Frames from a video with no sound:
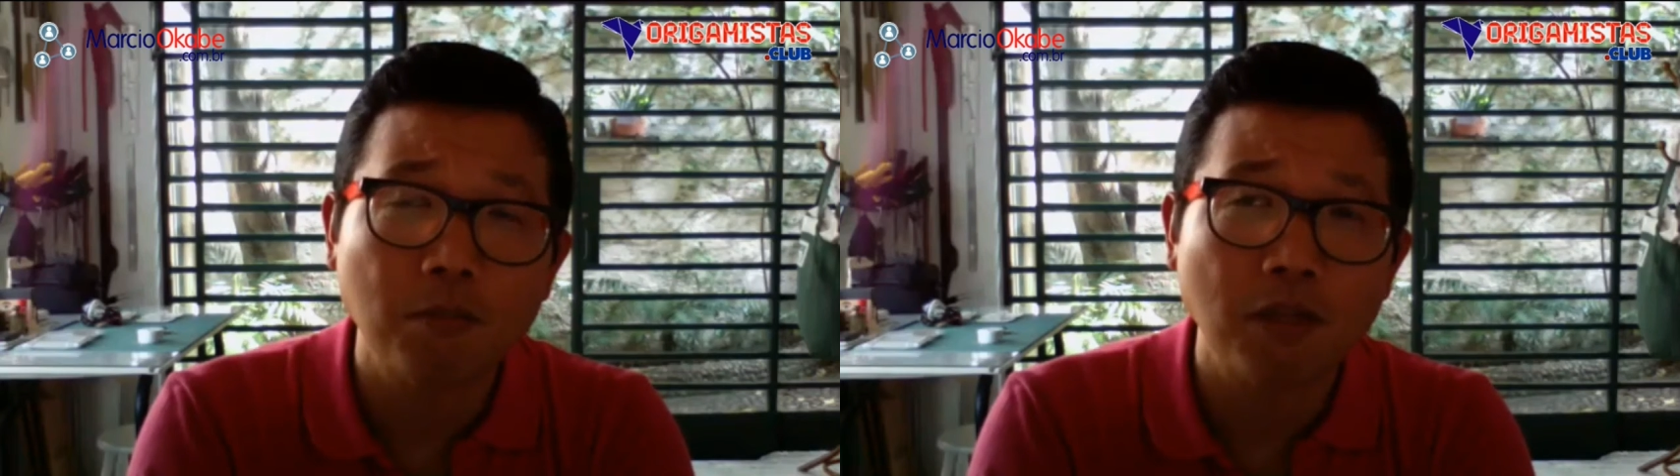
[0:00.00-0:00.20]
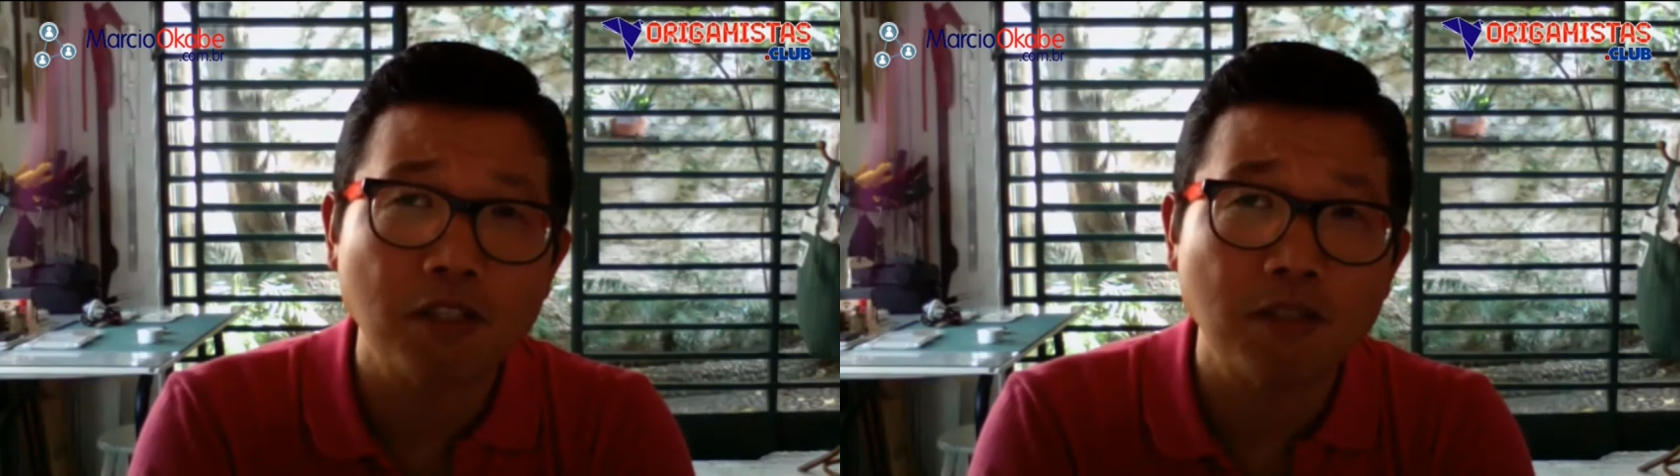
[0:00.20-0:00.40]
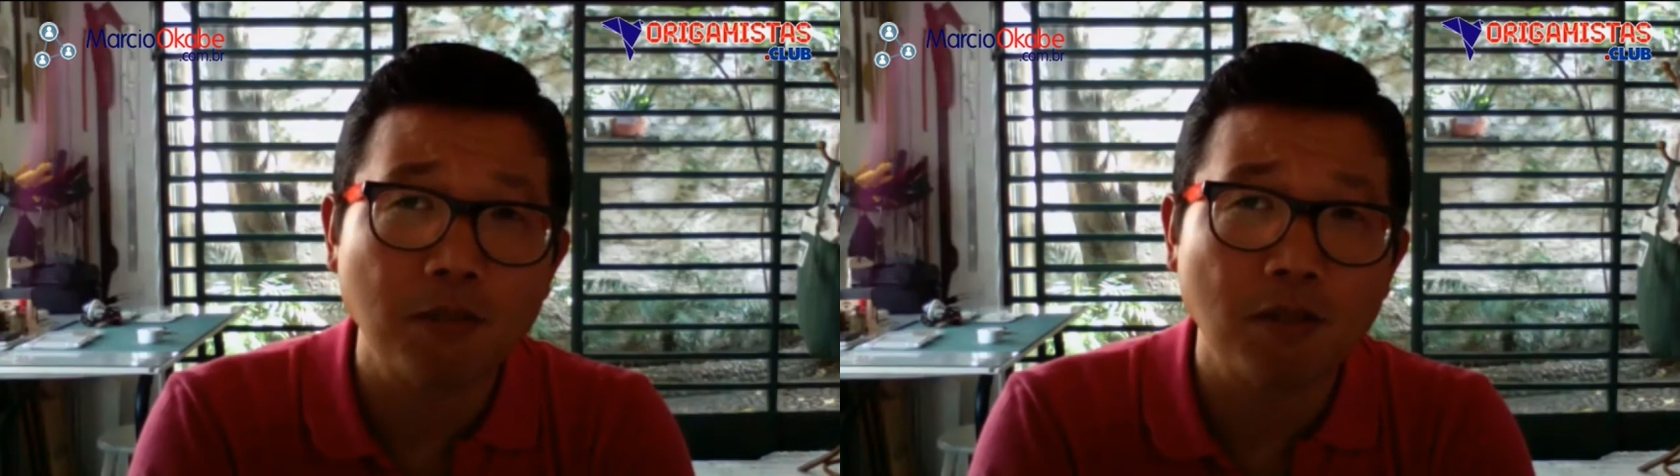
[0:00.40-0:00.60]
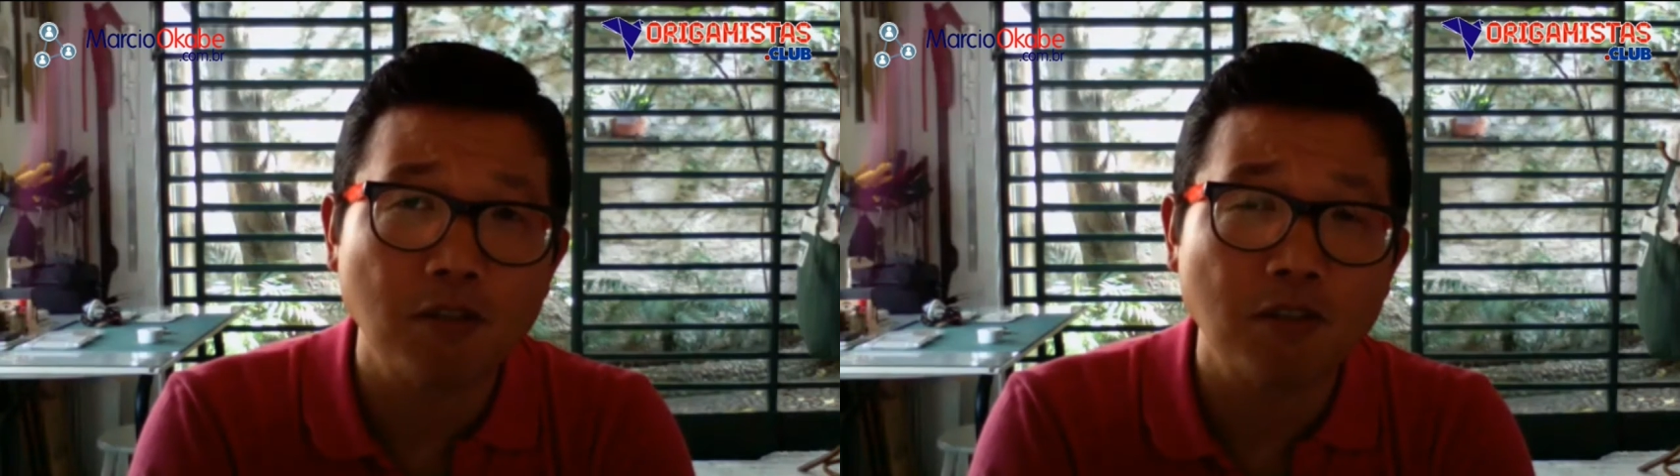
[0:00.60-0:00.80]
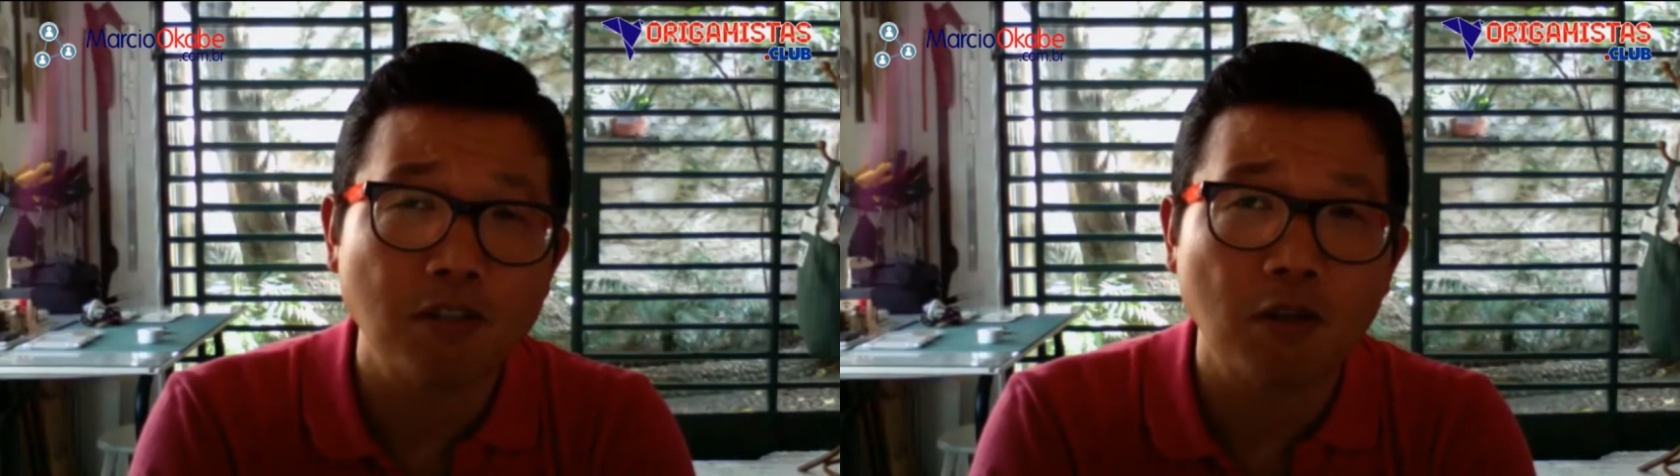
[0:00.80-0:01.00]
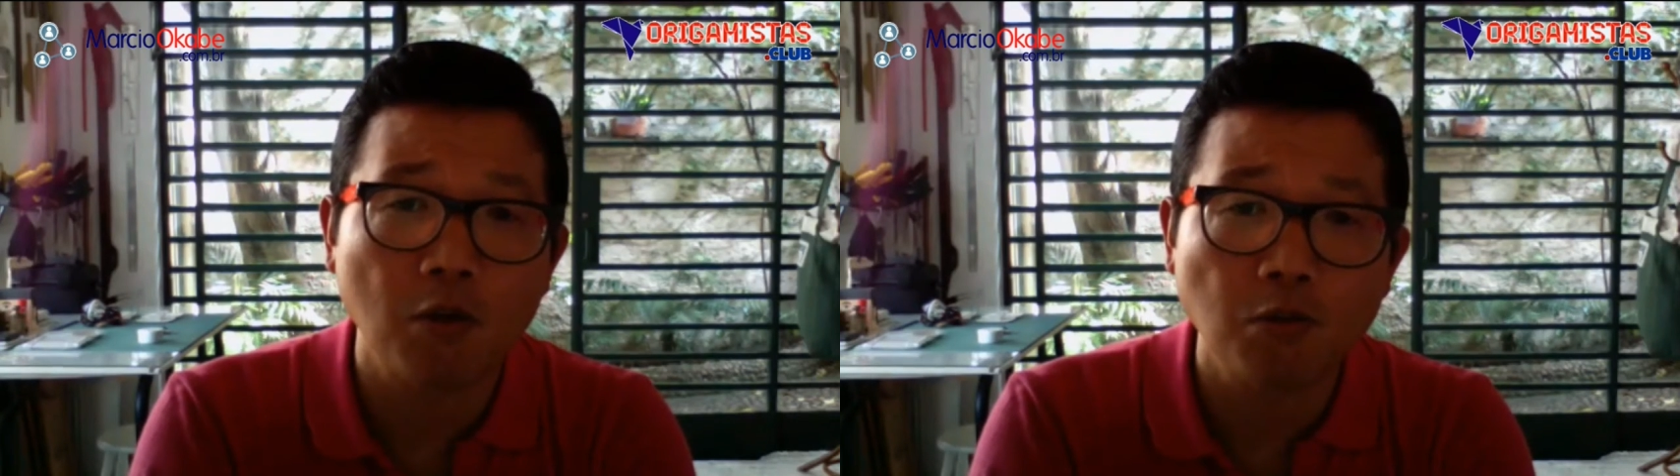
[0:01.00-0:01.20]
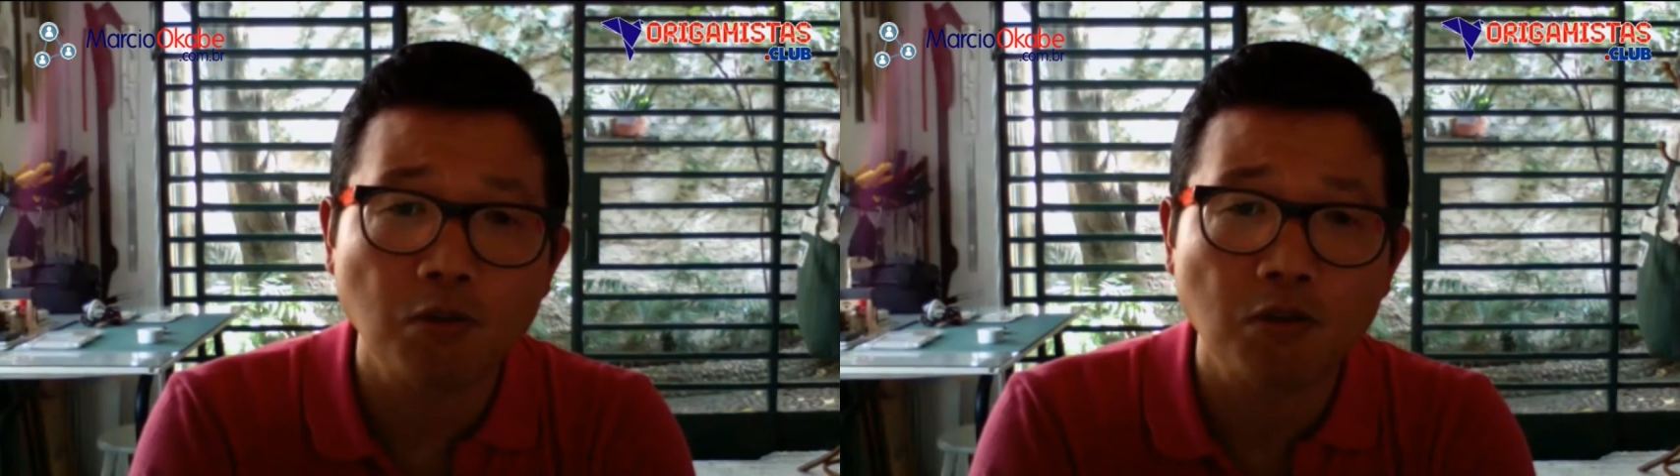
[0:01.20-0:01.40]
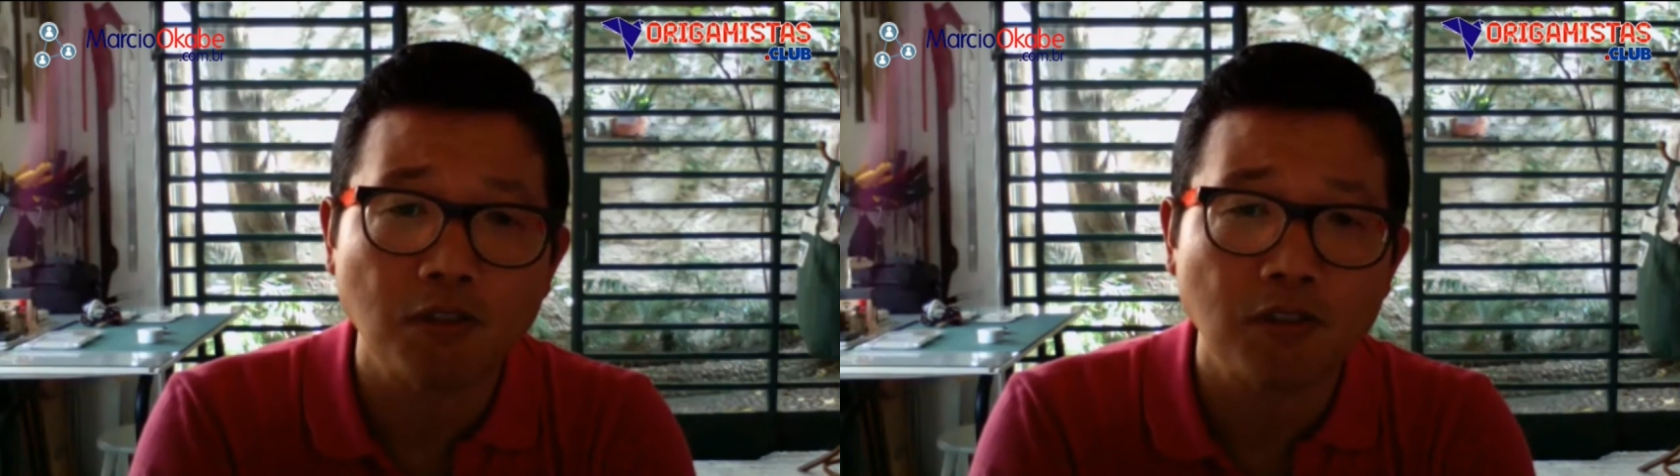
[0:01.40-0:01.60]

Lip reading: place because the culture,